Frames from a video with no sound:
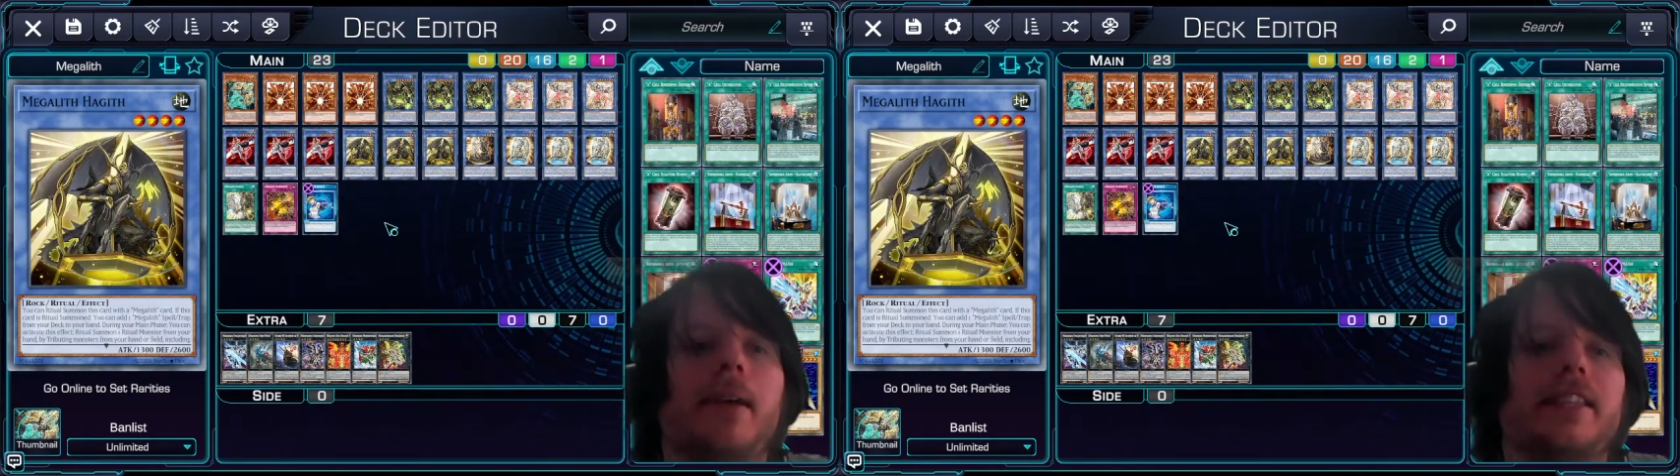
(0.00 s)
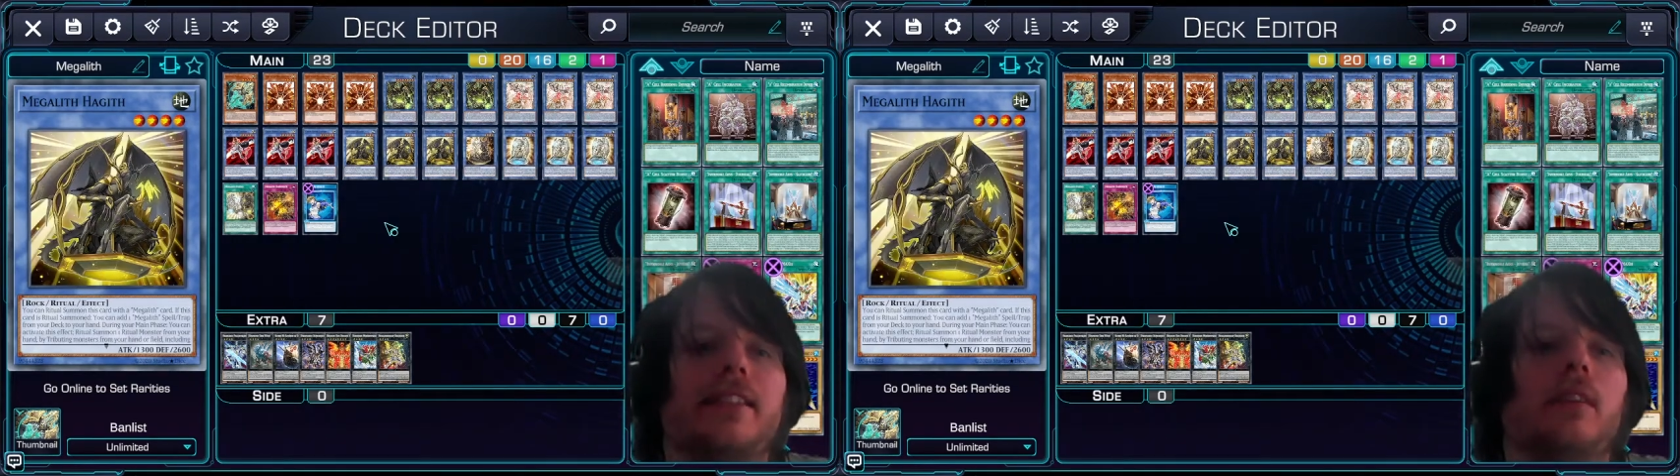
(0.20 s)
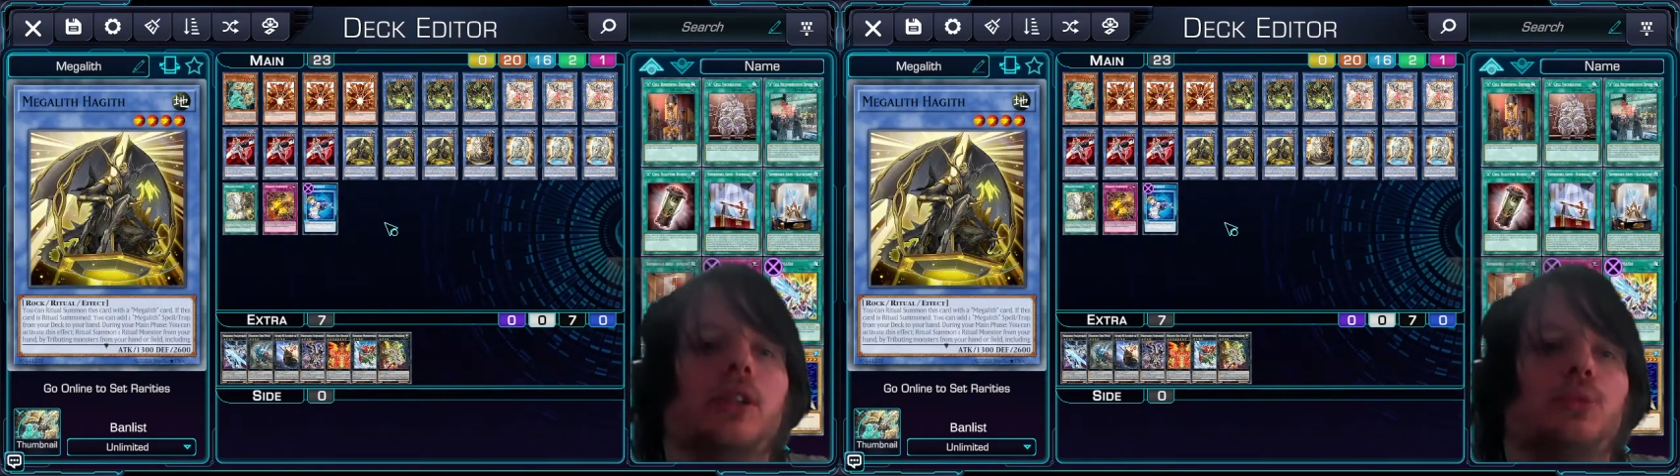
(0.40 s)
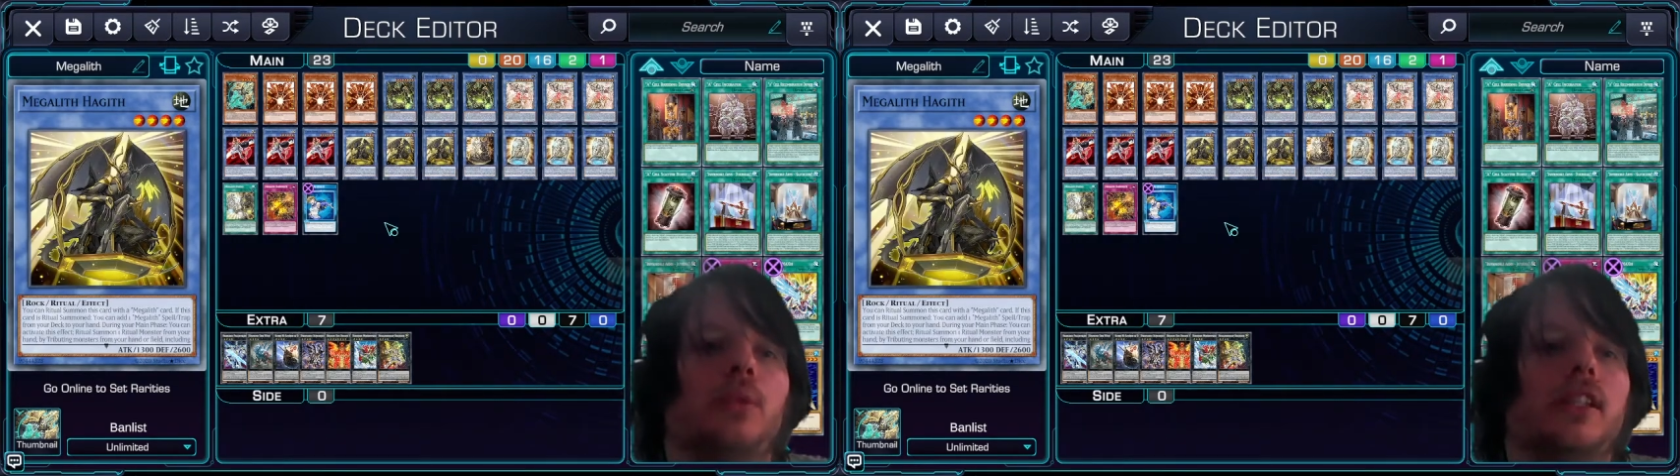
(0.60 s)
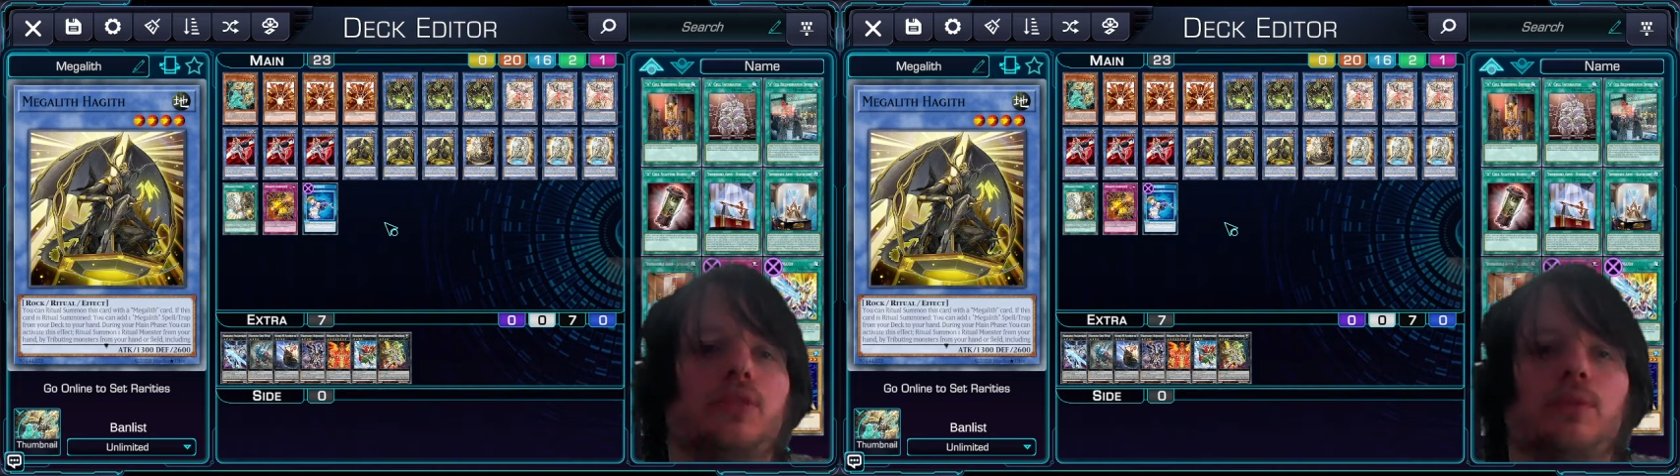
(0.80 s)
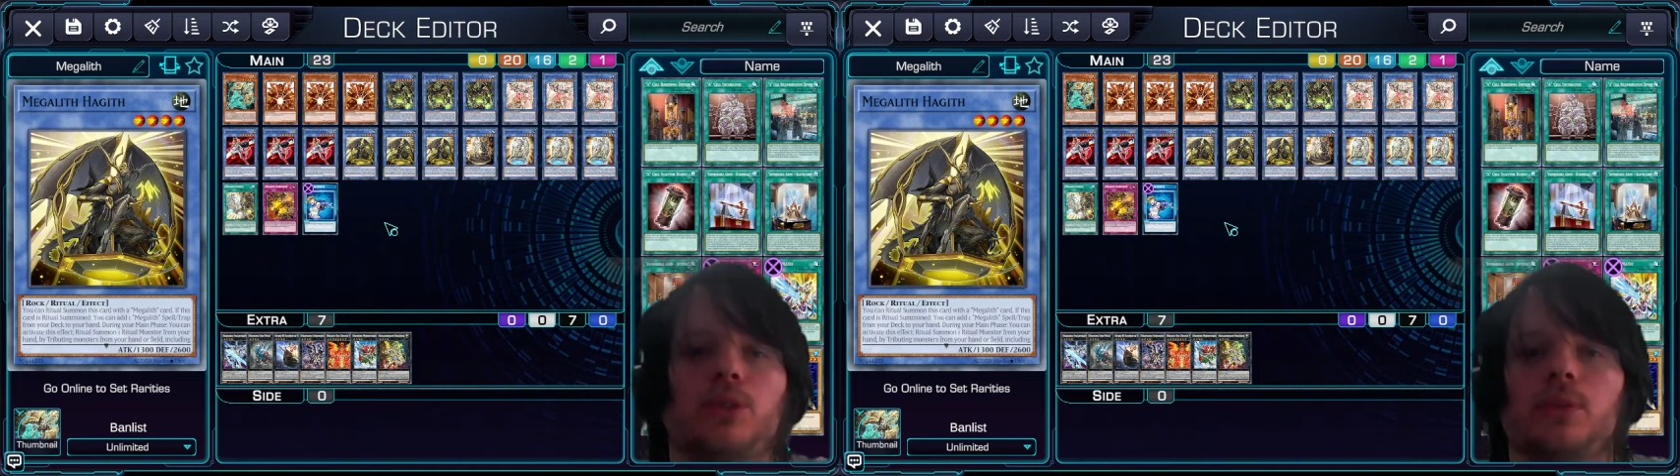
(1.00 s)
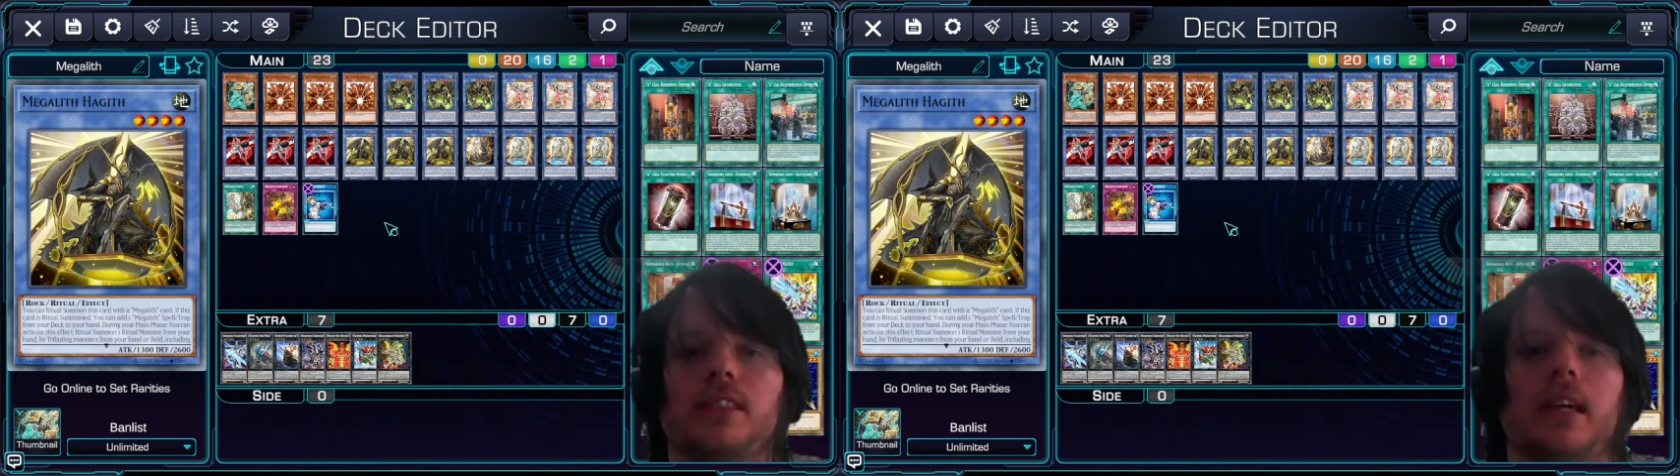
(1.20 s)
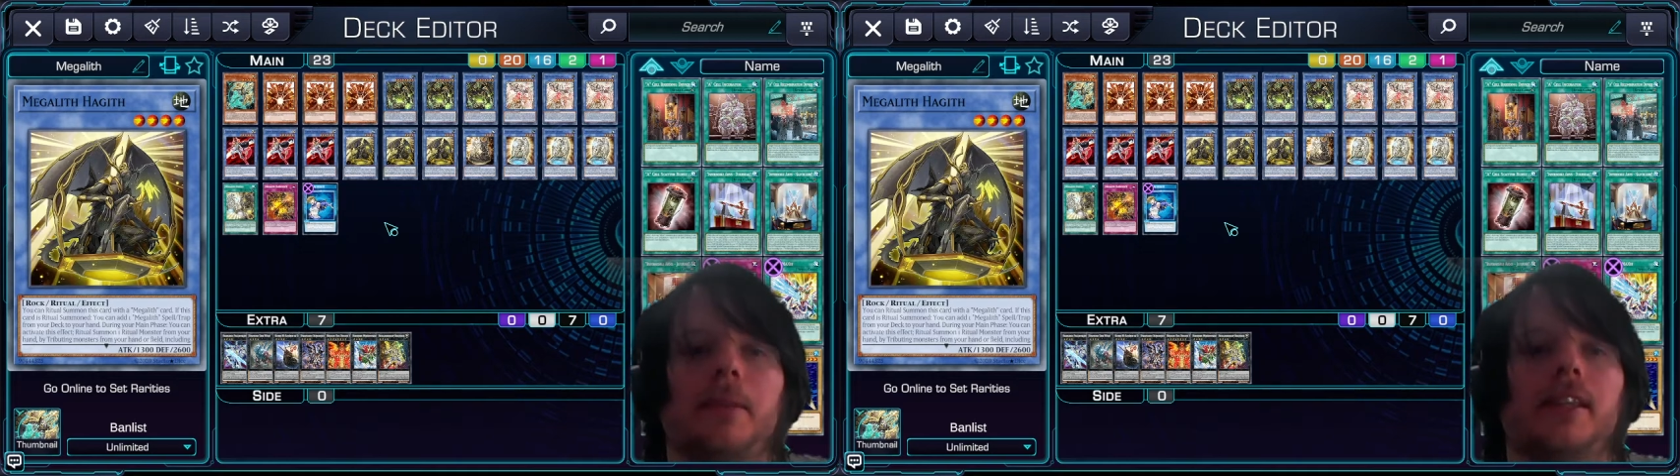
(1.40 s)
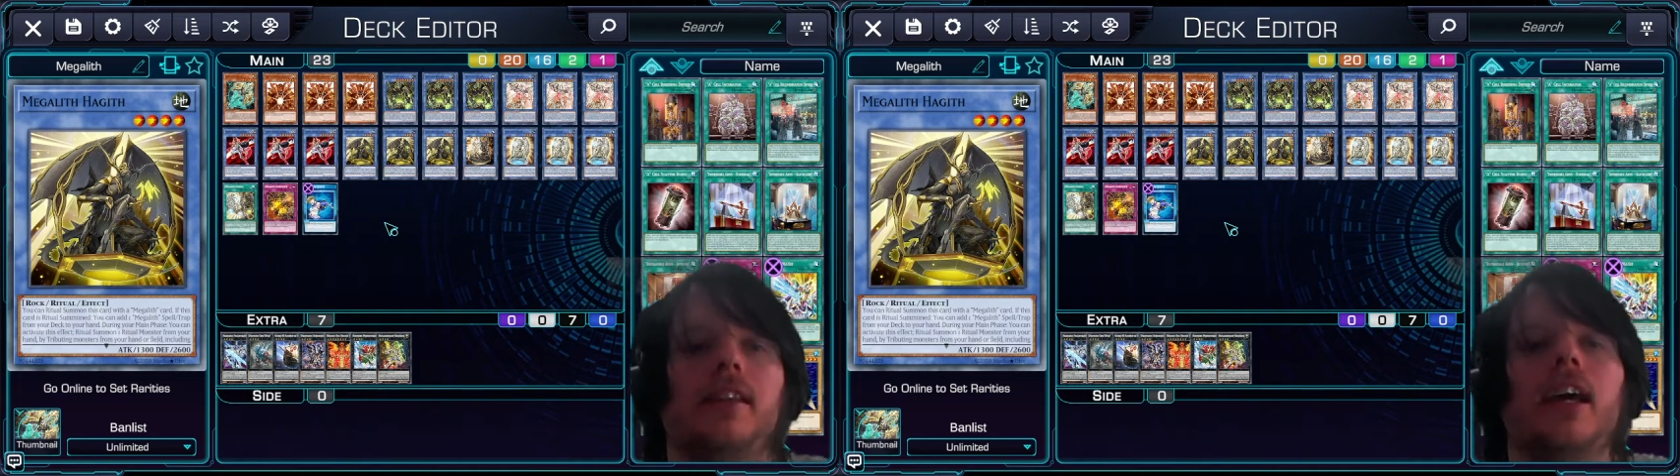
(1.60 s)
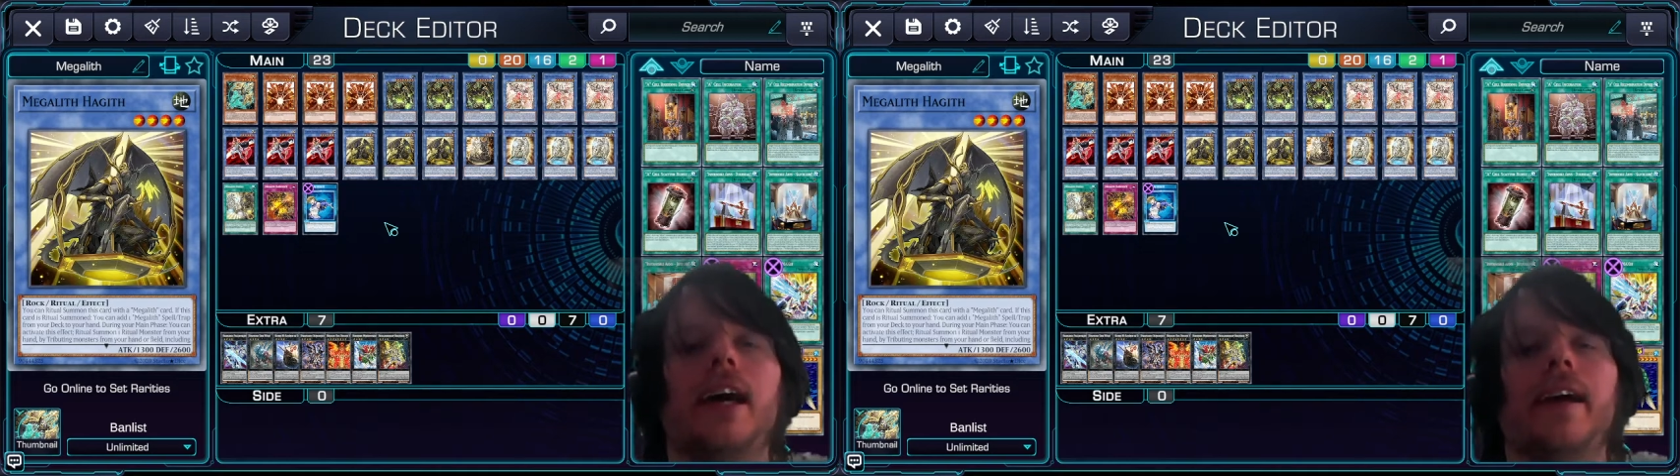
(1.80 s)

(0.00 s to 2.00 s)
based on which one is ritual summon.